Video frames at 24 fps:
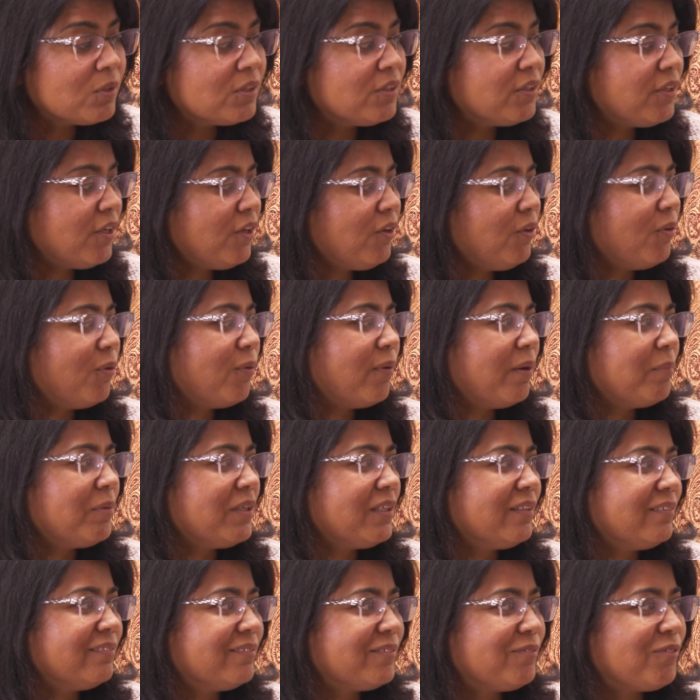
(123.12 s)
with you i
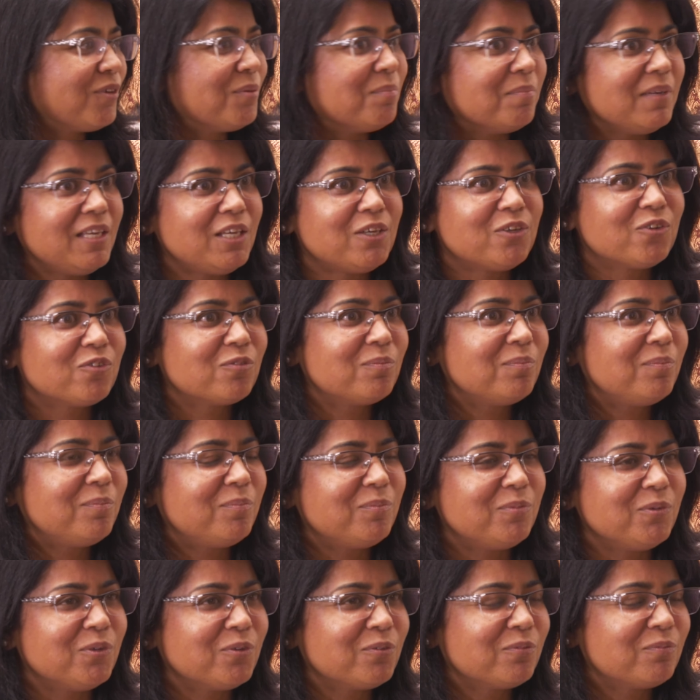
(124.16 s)
mean for me you've
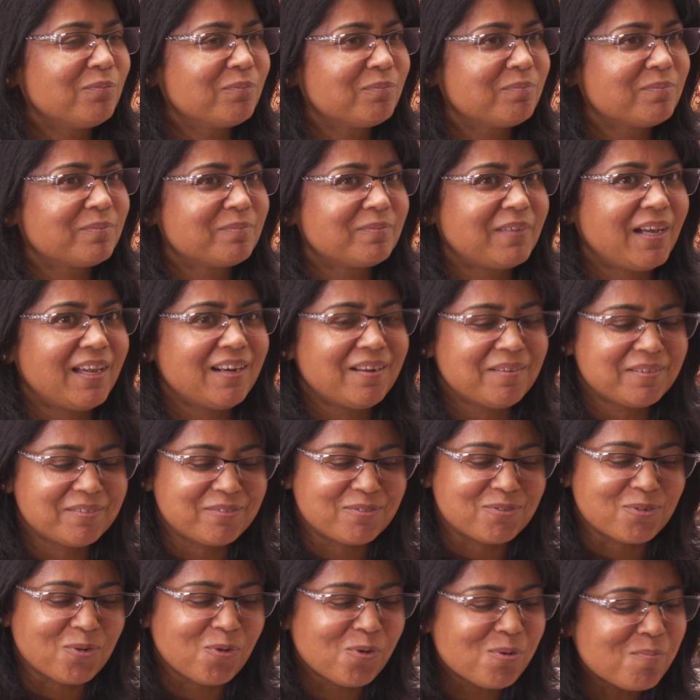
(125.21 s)
you've kind
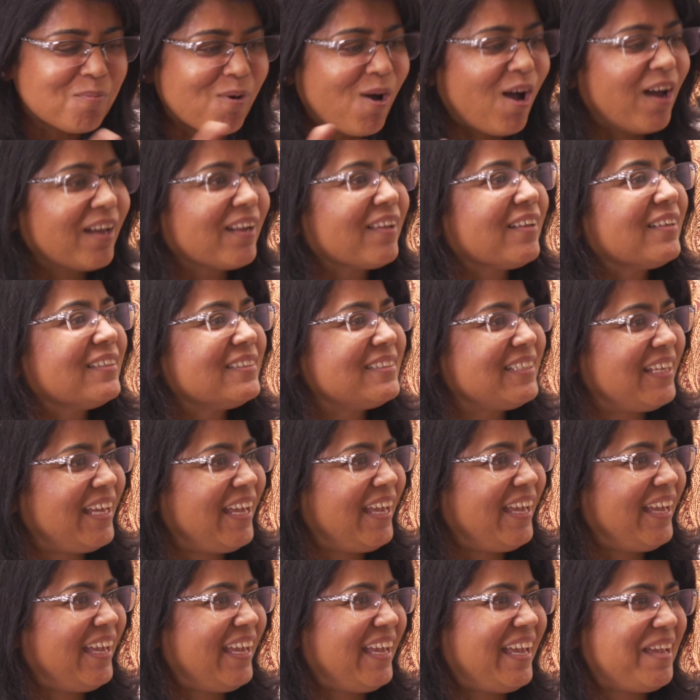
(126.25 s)
of role modeled
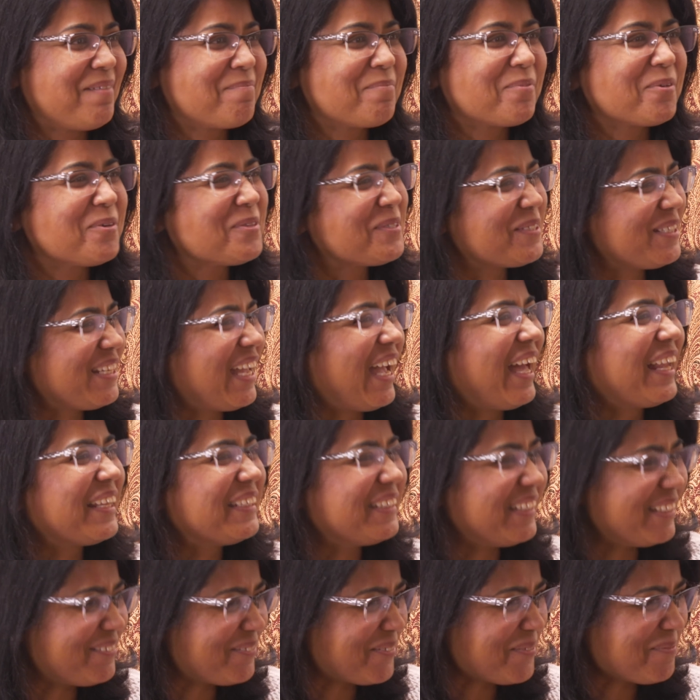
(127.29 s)
a, a,
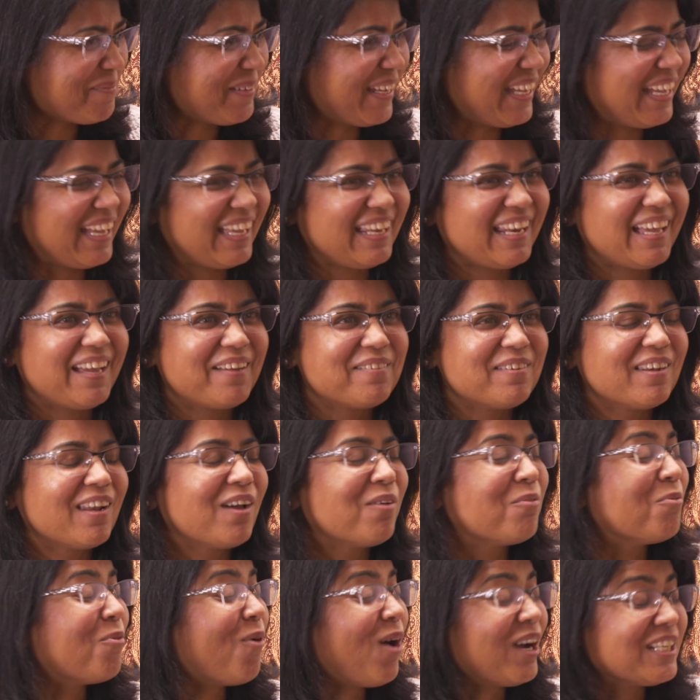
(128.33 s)
personality for me. And I
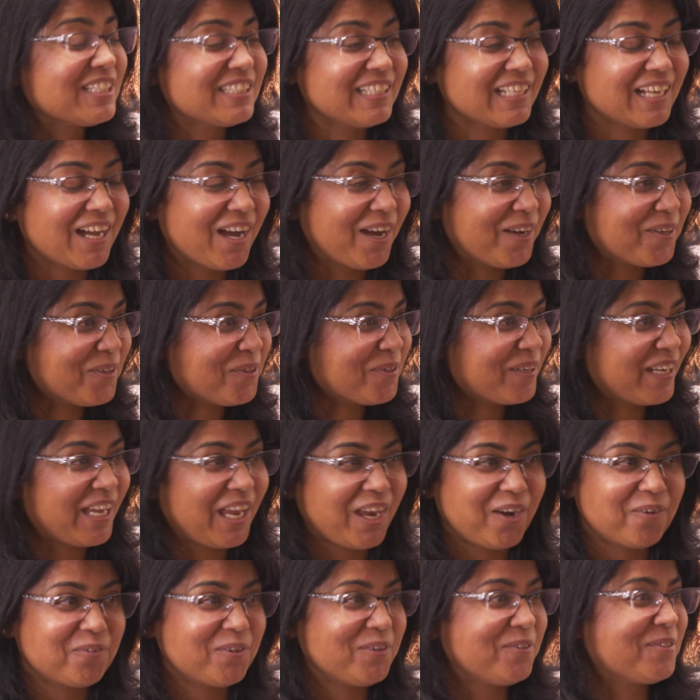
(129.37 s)
love watching how you
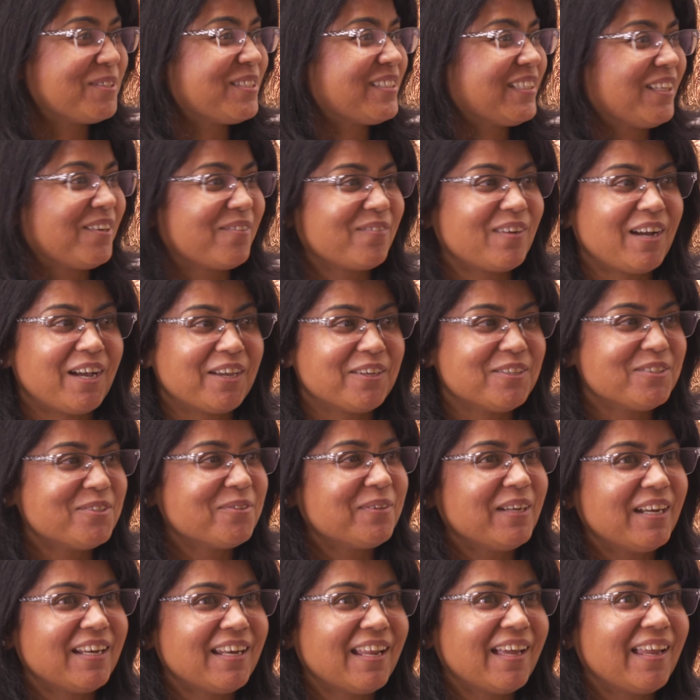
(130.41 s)
carry yourself, how you
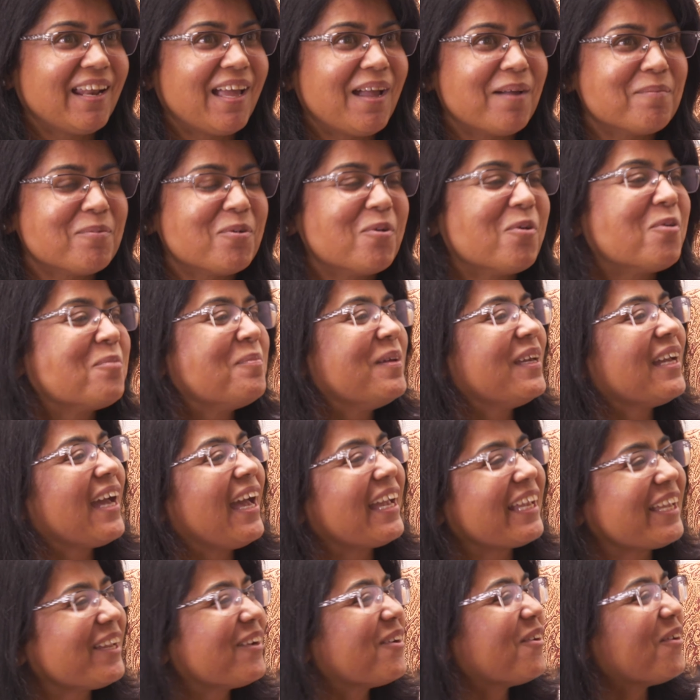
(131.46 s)
do it. And I'm hoping
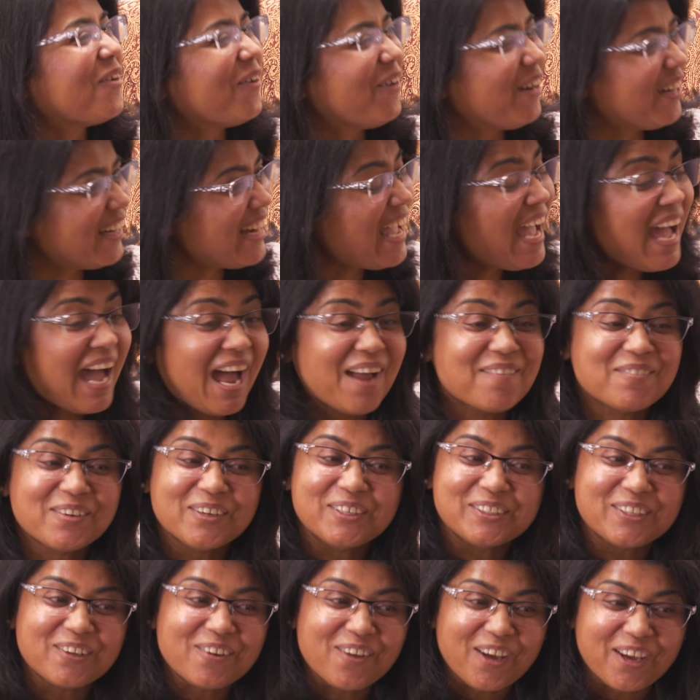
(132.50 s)
I can learn. I've
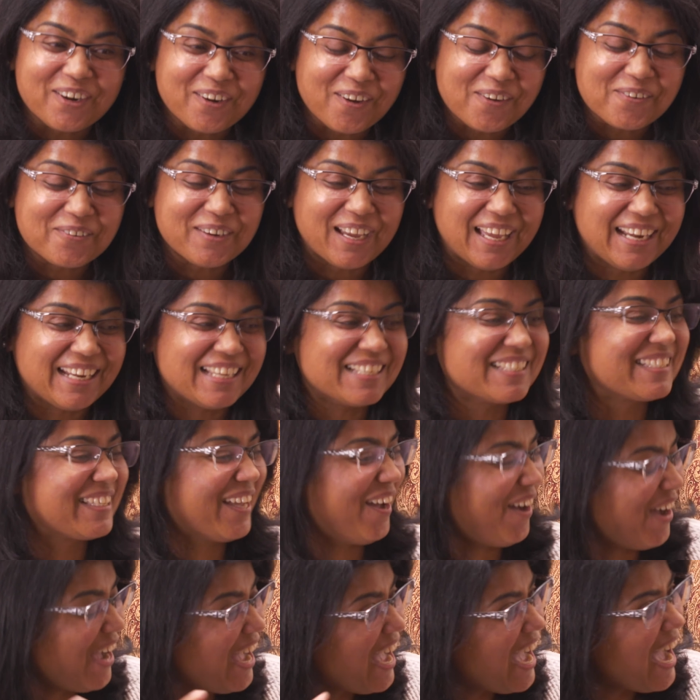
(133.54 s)
learned a lot already.
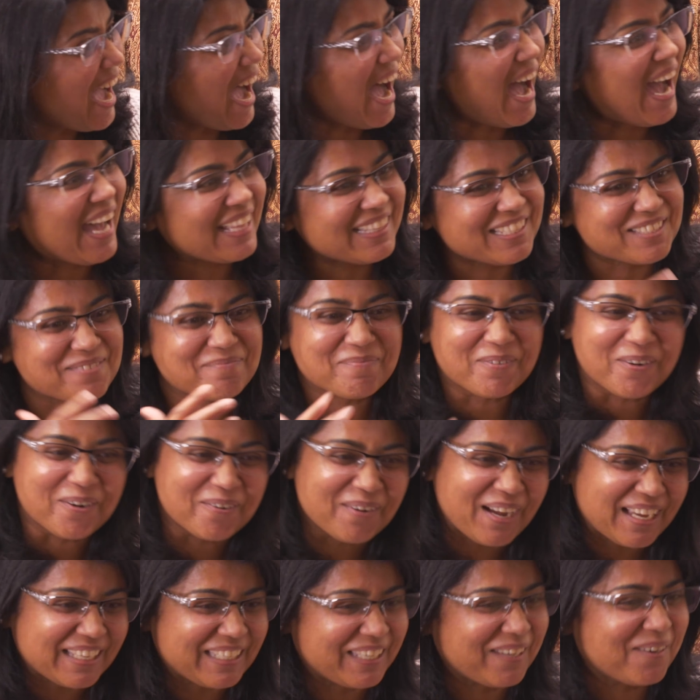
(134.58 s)
So I, there's
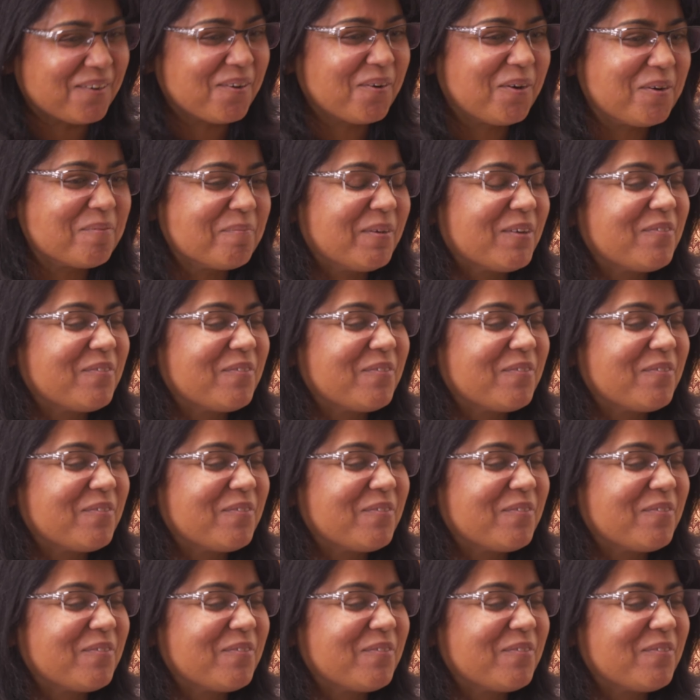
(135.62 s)
more I can learn.